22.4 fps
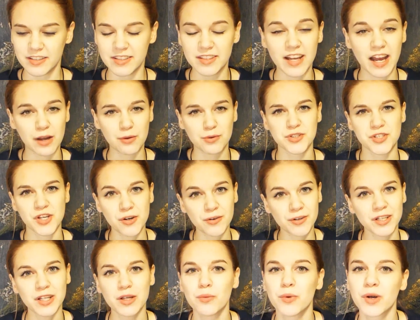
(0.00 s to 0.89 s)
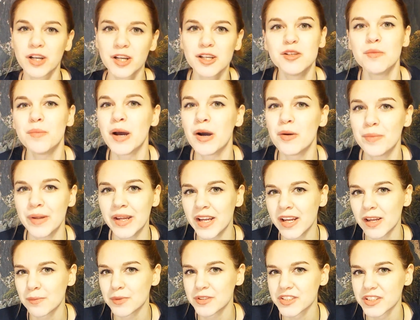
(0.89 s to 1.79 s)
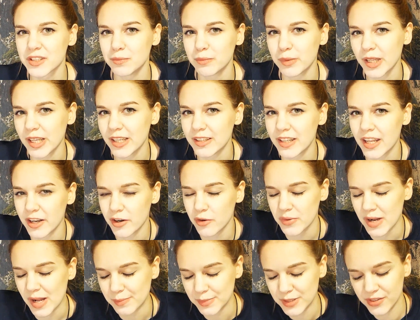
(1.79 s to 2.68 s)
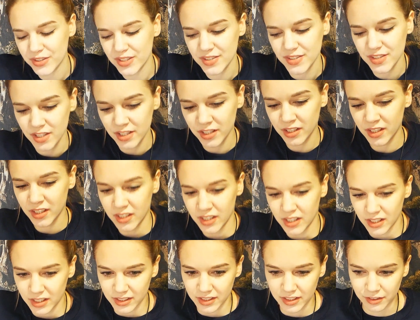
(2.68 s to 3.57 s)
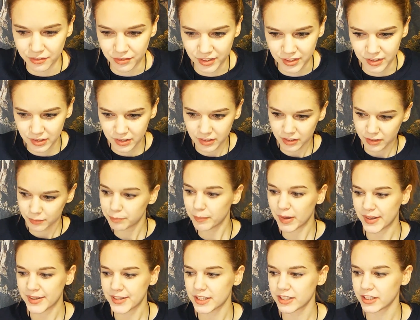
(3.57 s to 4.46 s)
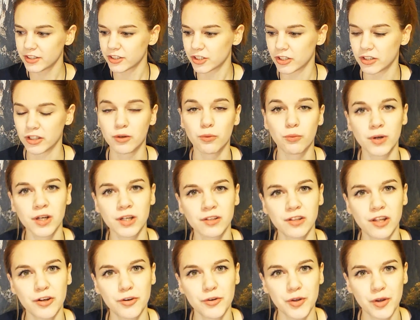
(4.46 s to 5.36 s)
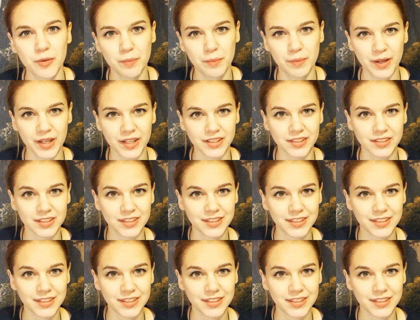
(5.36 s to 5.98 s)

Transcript: I was already worried about being able to complete NaNoWriMo this year, given my current workload, but